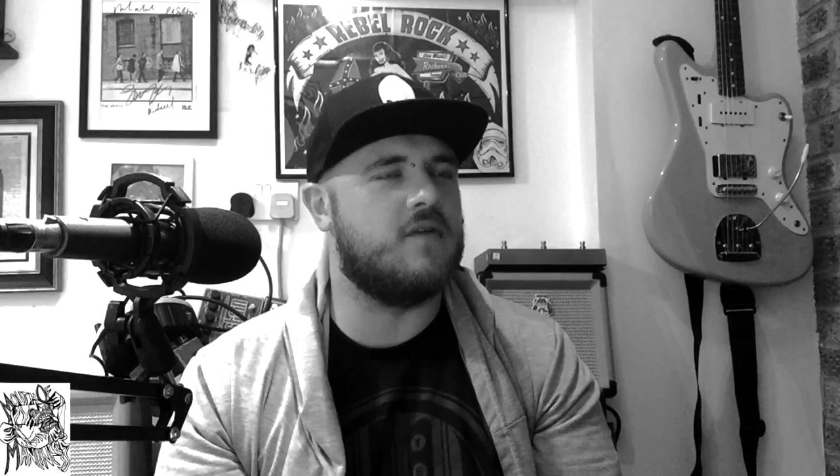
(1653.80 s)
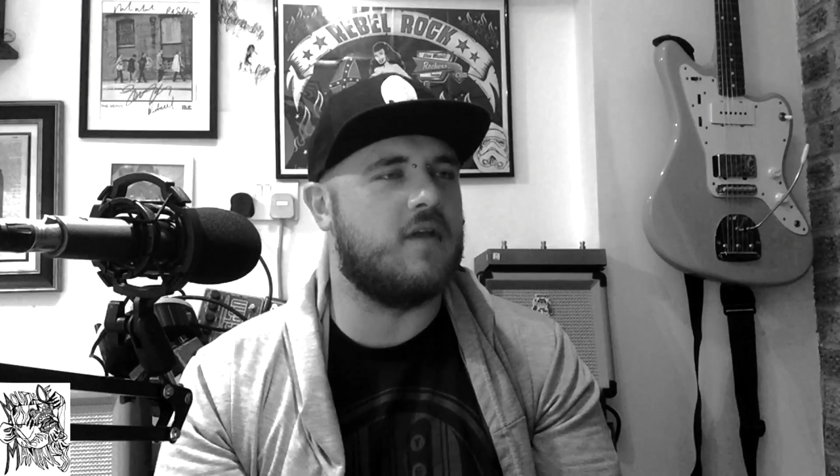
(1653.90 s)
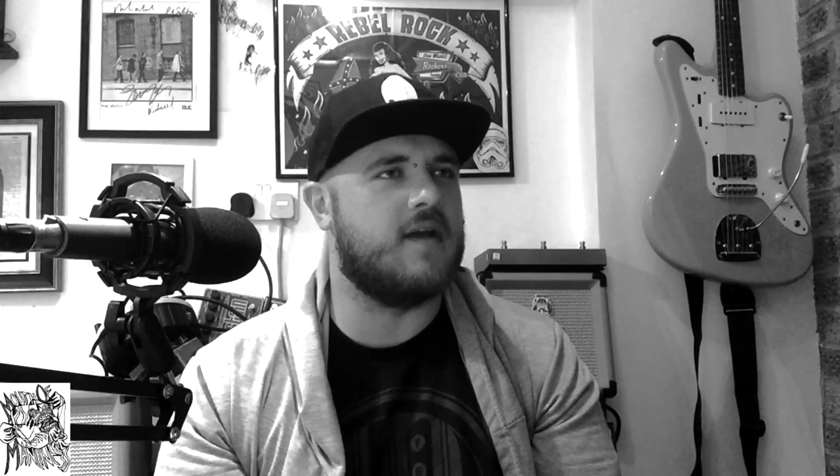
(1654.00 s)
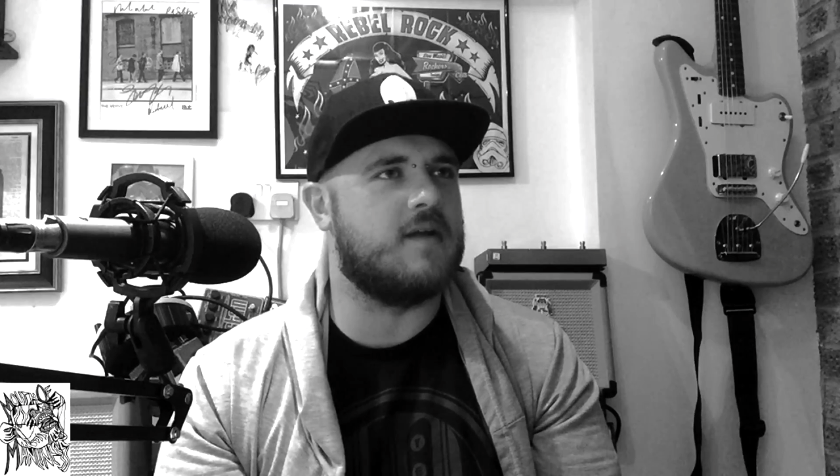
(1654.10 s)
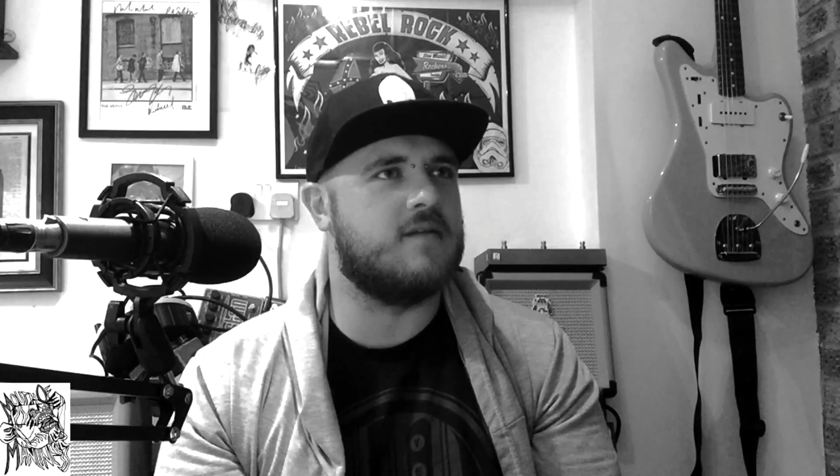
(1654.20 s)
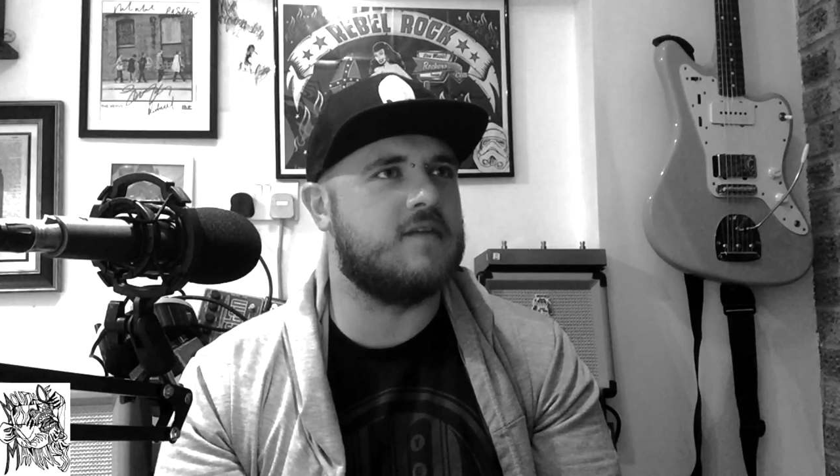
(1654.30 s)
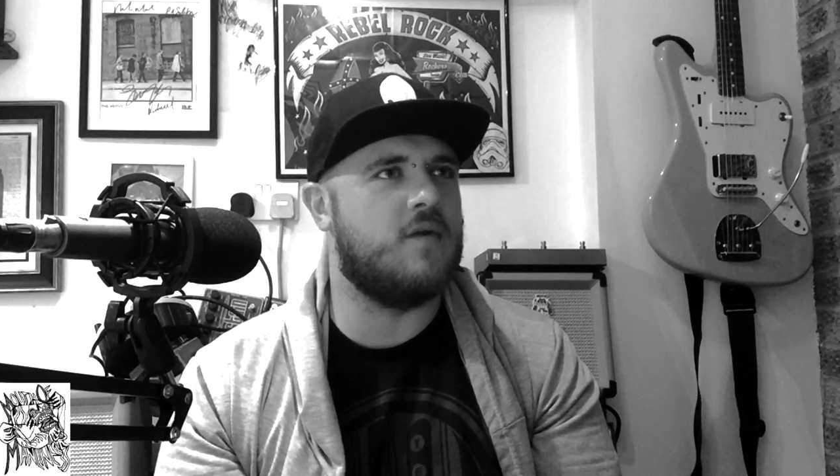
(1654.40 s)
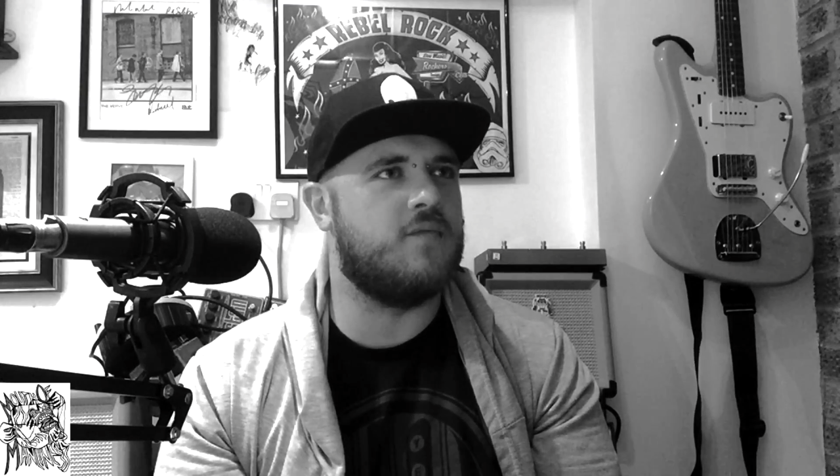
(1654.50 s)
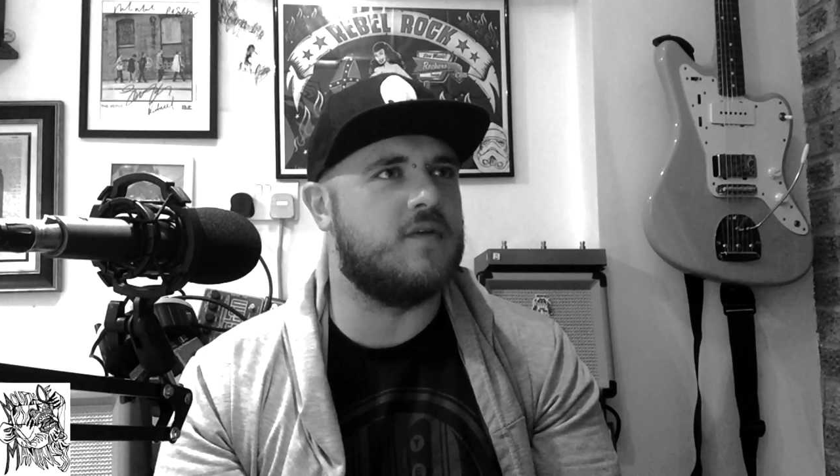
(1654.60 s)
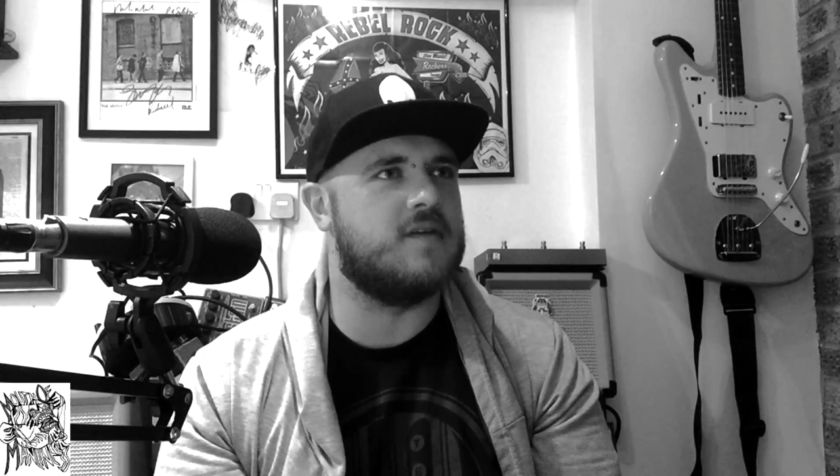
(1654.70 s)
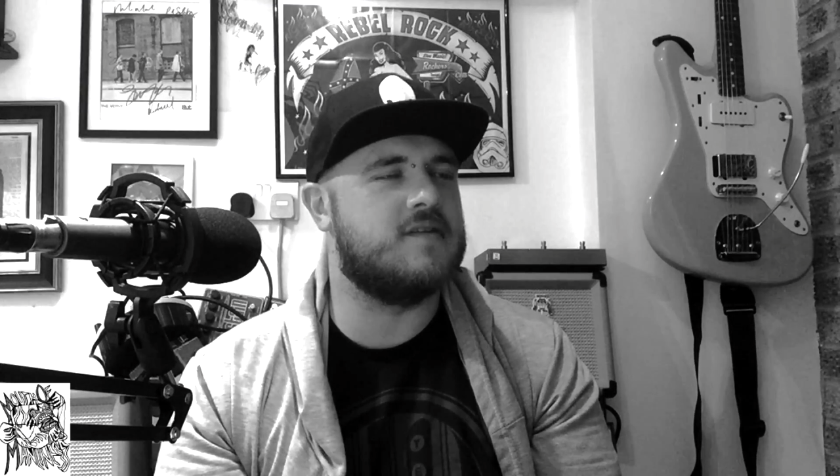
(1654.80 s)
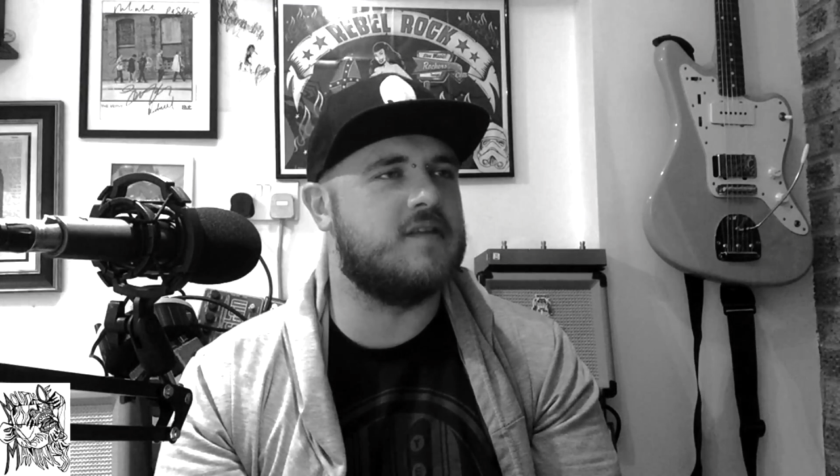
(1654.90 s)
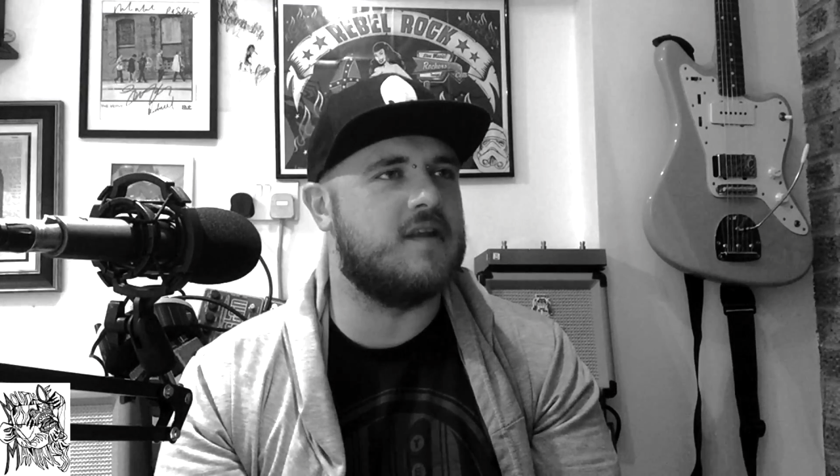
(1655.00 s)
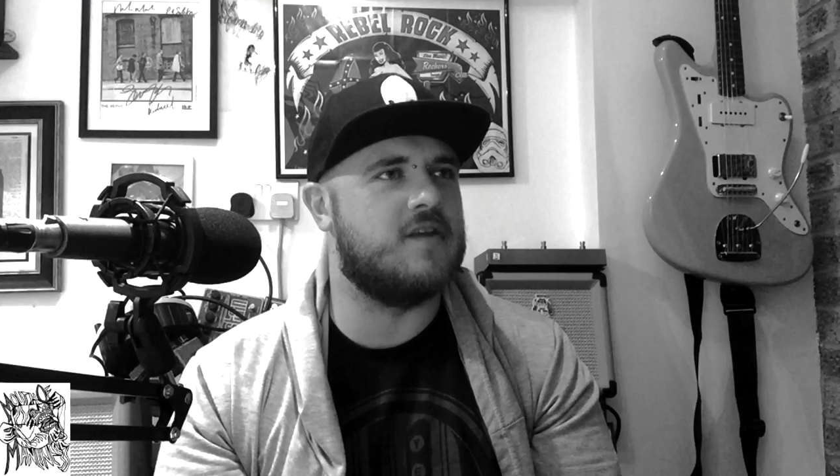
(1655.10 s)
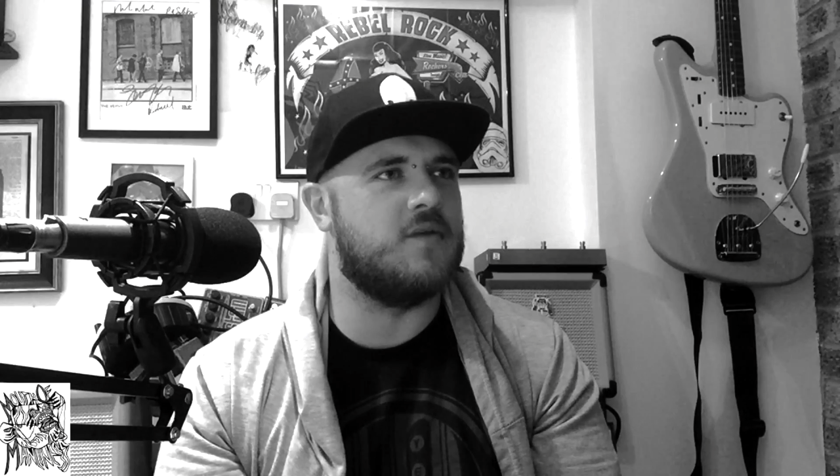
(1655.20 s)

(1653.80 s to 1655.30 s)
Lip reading: like selfless that they're